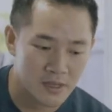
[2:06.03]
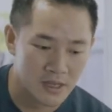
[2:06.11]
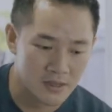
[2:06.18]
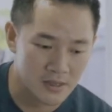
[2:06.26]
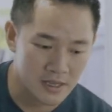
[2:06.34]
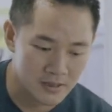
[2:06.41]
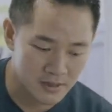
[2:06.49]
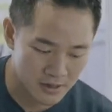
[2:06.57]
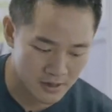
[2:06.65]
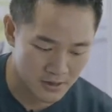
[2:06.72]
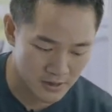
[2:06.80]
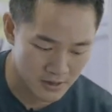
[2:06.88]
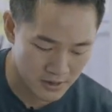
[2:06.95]
And that's
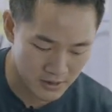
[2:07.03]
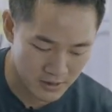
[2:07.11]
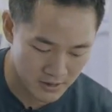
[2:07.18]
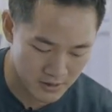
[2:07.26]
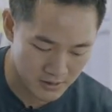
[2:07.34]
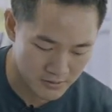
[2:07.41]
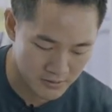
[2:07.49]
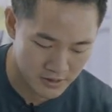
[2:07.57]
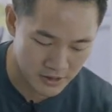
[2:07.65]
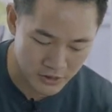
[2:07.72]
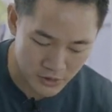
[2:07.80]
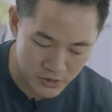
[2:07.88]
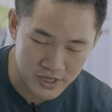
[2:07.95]

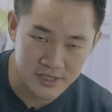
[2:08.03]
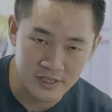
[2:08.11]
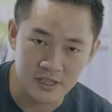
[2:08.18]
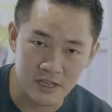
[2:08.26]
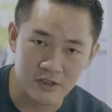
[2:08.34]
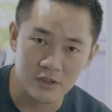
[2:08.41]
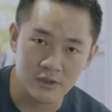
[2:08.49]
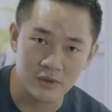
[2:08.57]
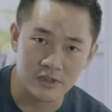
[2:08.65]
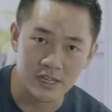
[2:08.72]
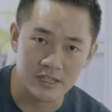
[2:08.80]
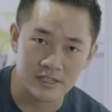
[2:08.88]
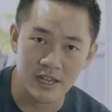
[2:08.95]
the nutrients is actually
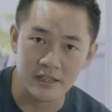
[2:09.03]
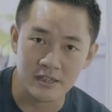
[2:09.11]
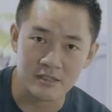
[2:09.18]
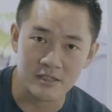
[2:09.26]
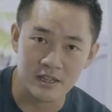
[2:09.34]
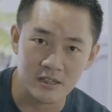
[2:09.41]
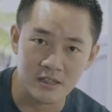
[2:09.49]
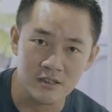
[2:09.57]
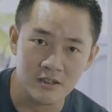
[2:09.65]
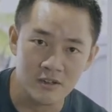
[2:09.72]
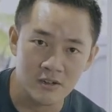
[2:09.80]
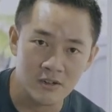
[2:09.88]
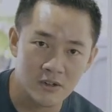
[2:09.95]
known as
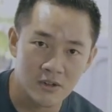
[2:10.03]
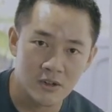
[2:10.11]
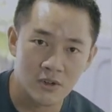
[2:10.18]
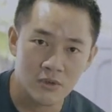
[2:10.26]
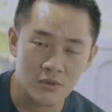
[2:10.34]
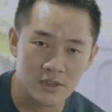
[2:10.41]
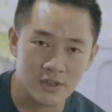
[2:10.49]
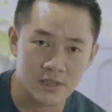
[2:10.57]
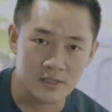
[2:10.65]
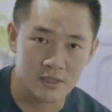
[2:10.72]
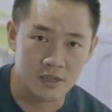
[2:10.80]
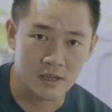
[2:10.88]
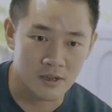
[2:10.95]
astaxanthin, which
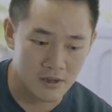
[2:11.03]
is